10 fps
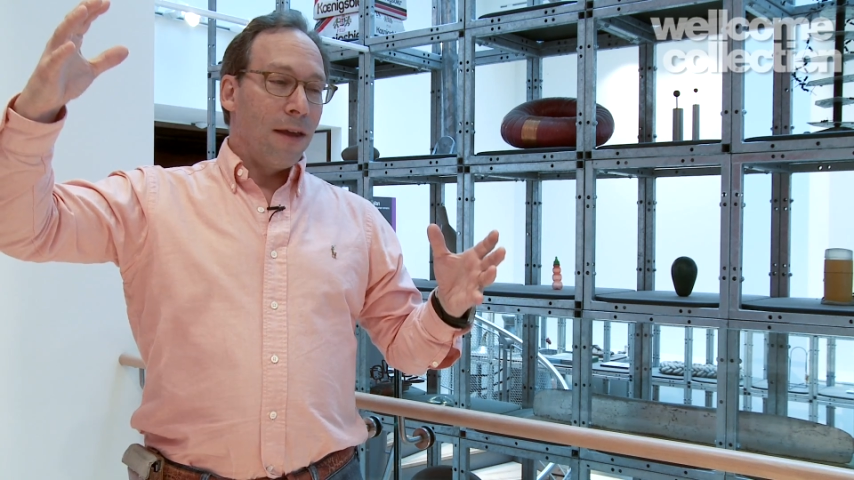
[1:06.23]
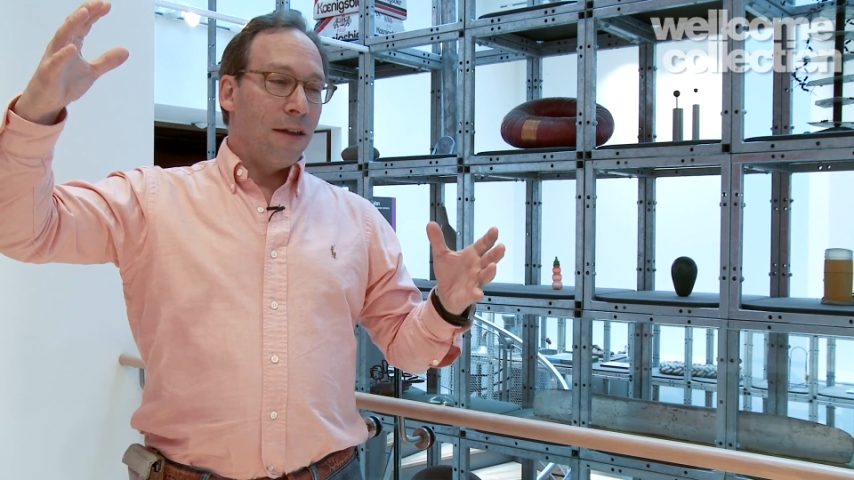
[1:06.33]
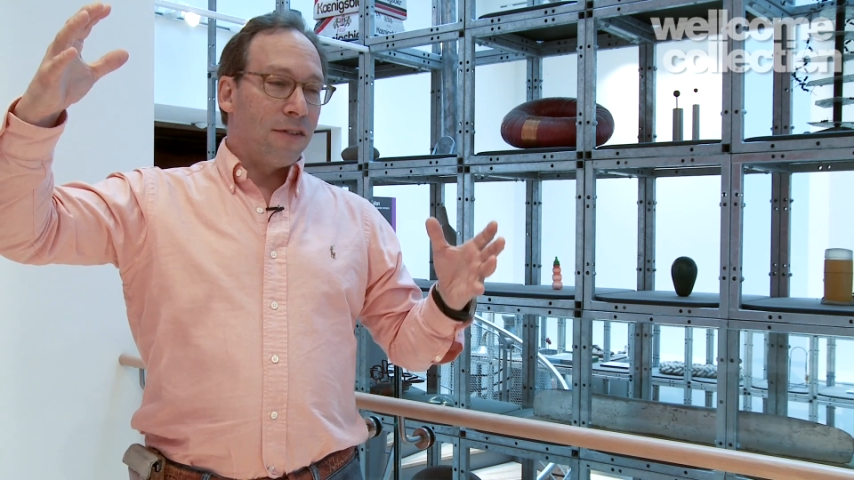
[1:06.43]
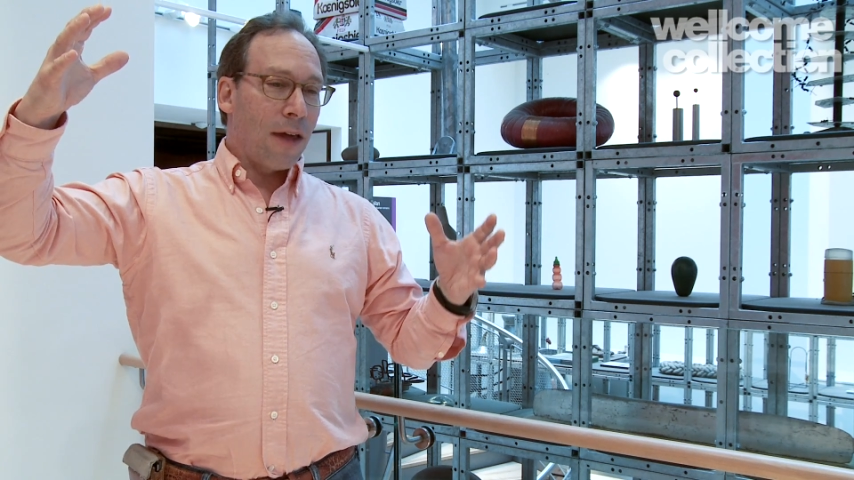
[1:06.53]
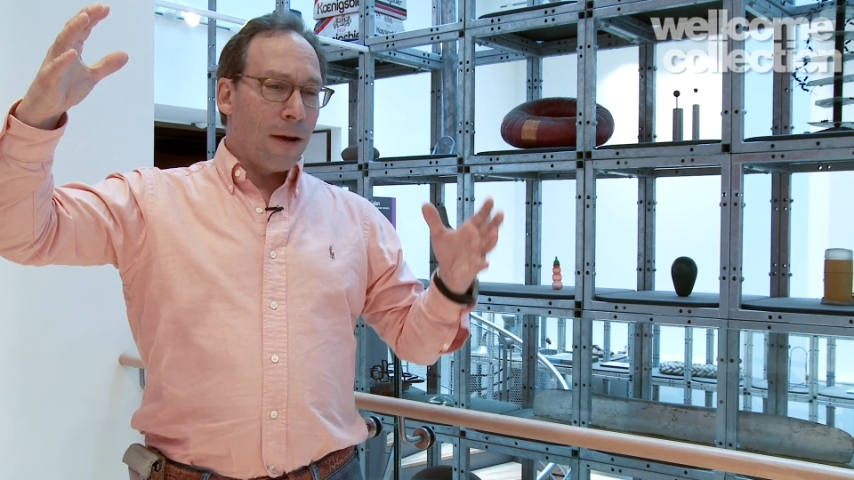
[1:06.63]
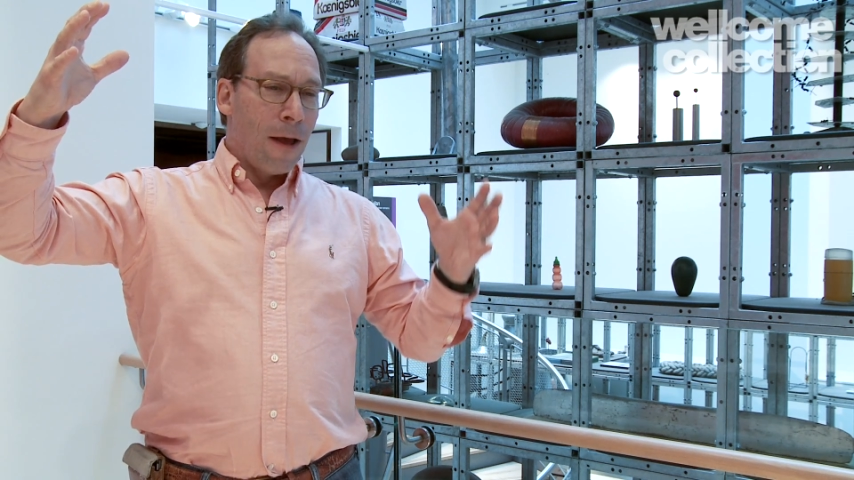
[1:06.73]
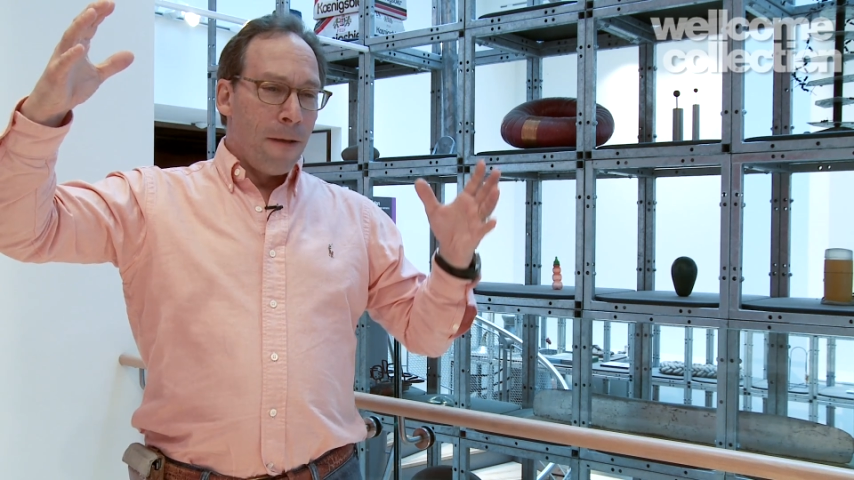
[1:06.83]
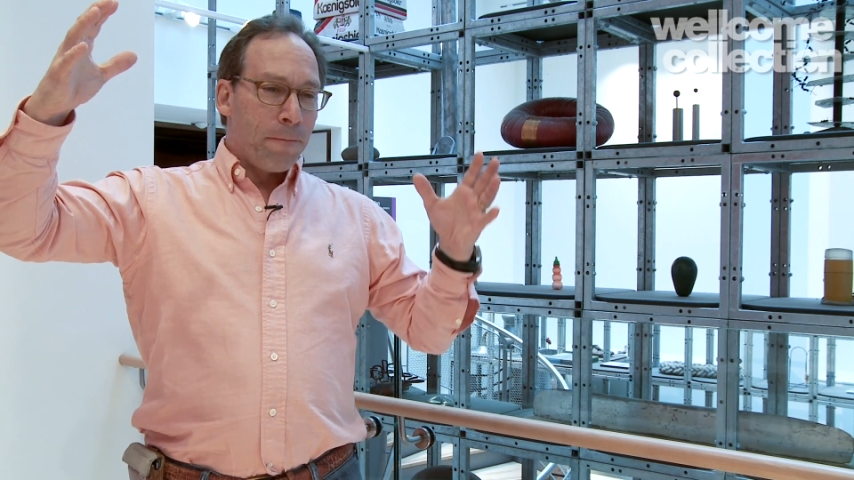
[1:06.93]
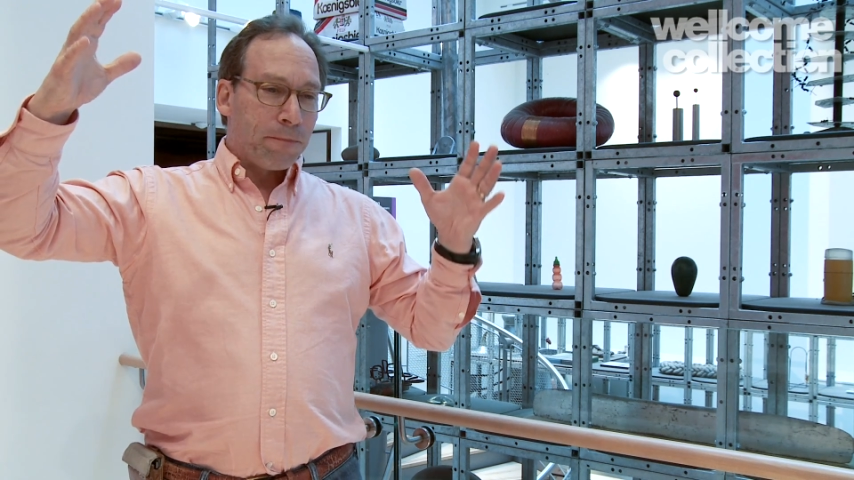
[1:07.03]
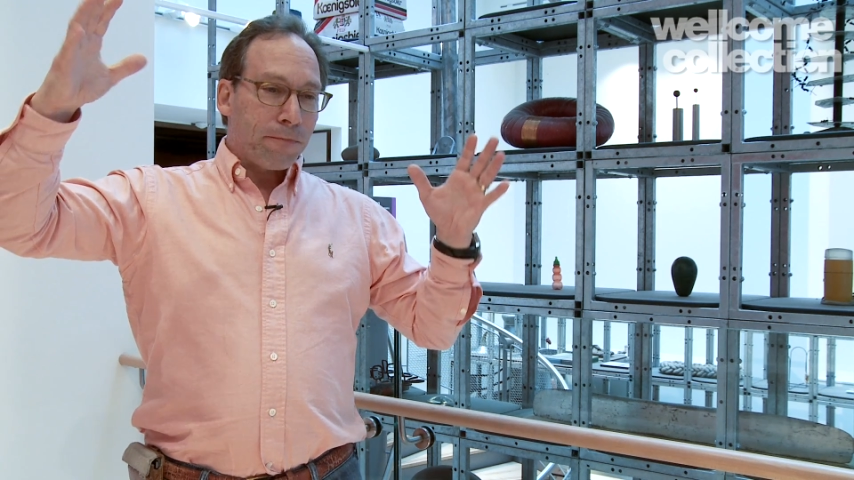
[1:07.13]
is
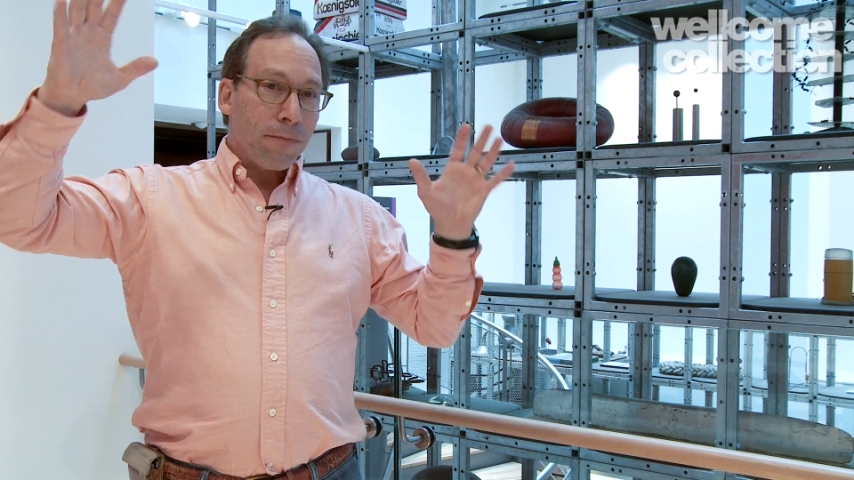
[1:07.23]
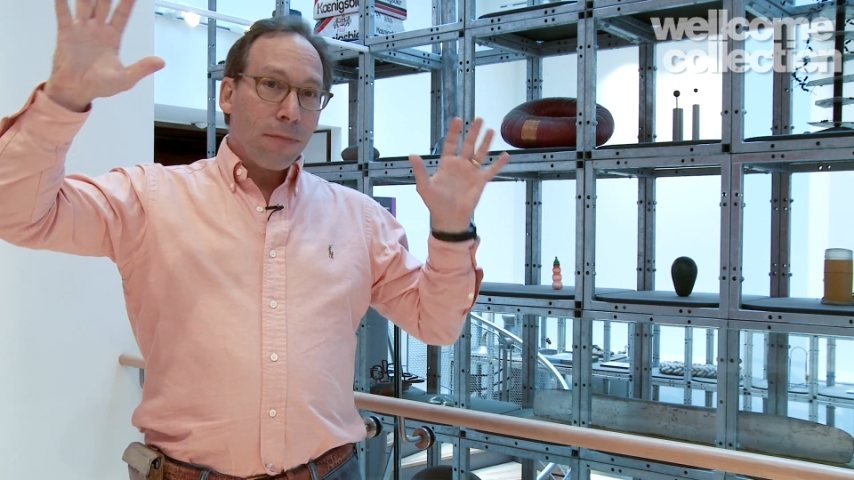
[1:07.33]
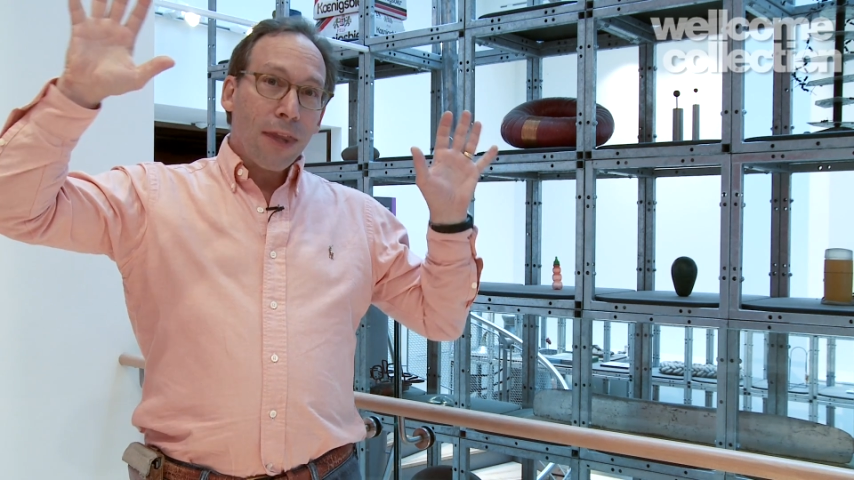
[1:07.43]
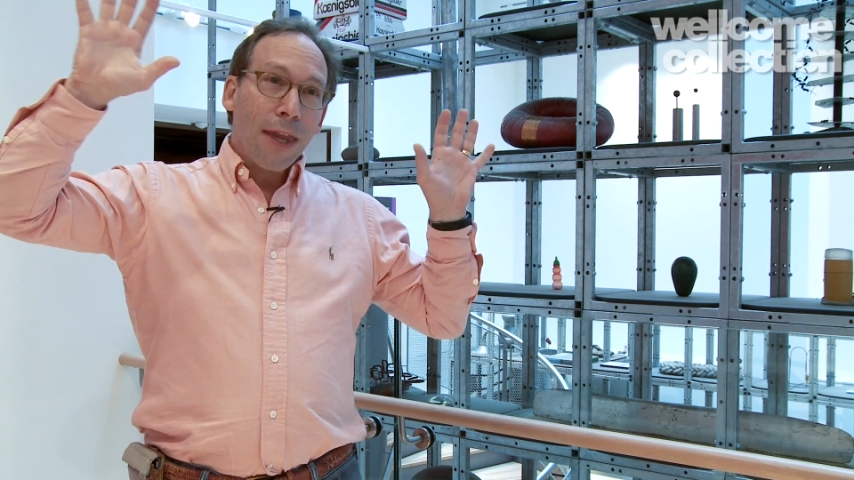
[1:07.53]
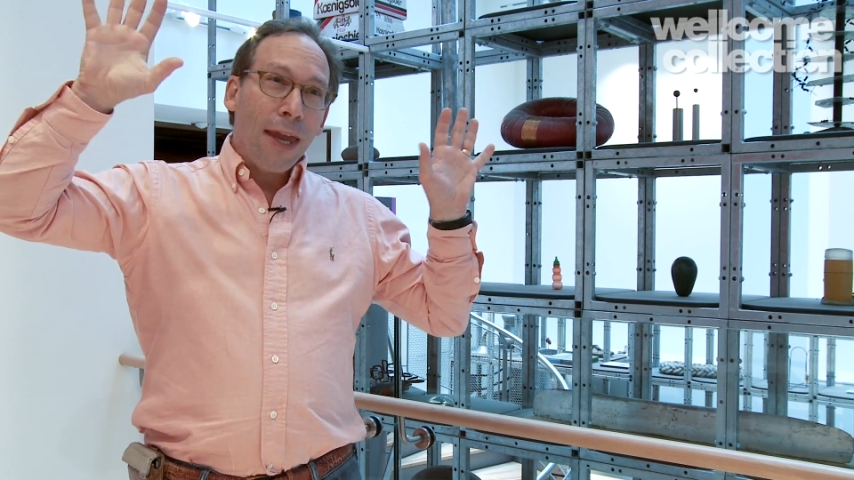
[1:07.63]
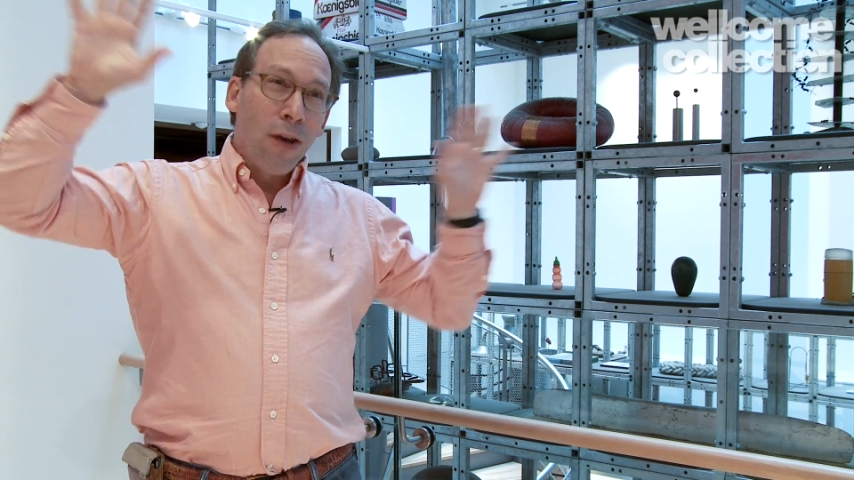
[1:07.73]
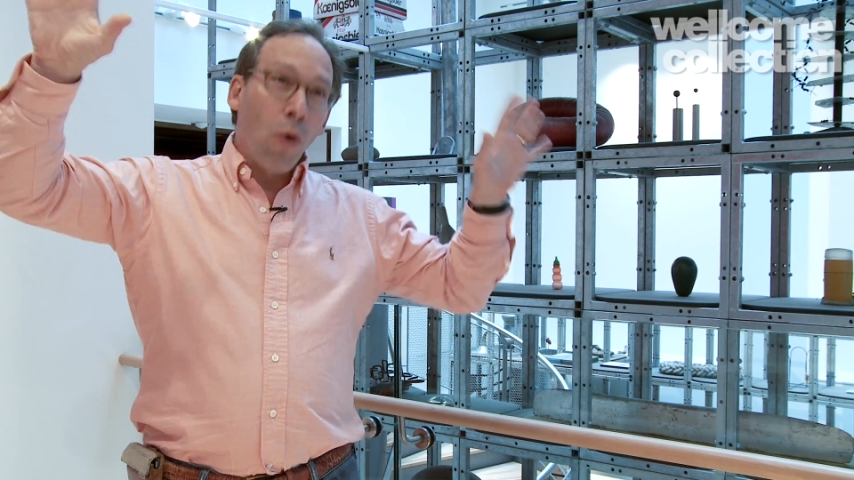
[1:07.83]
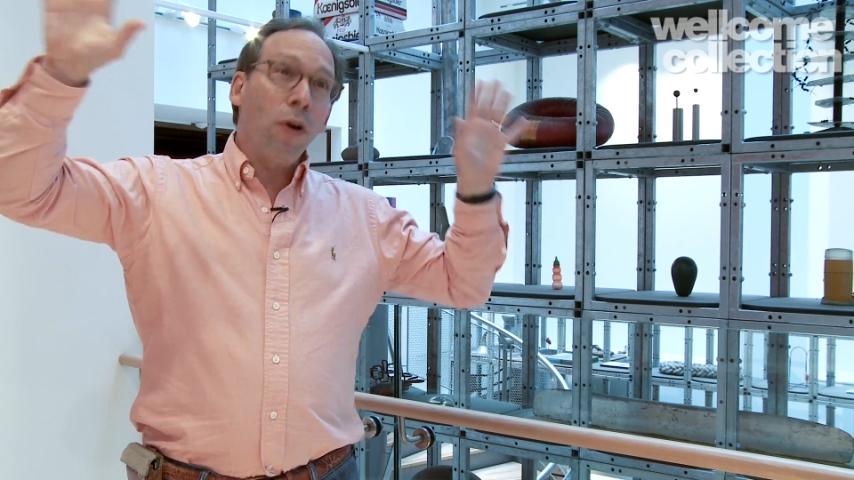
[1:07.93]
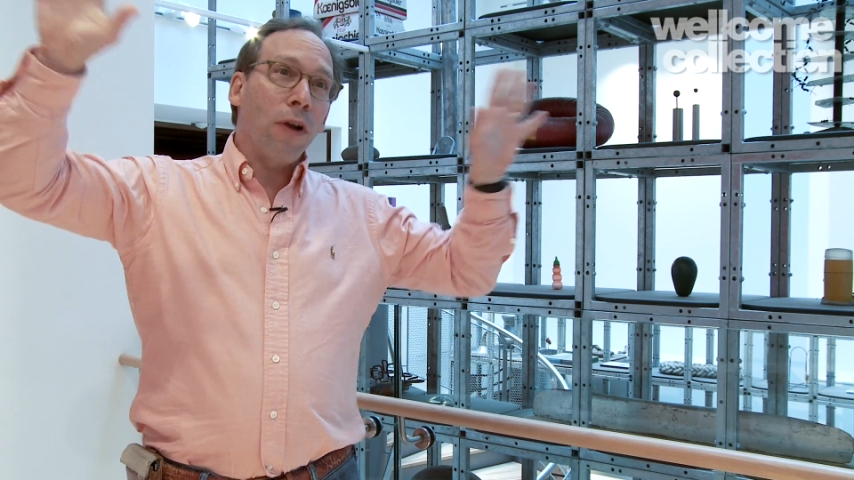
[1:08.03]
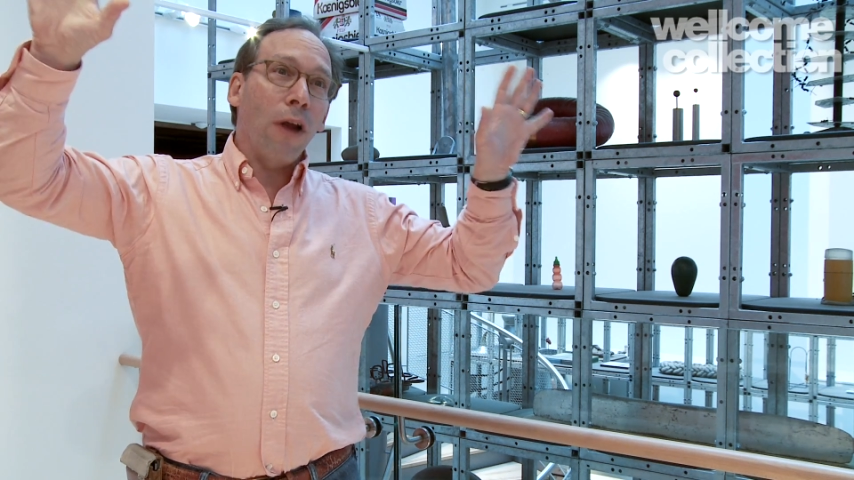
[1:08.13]
that in order to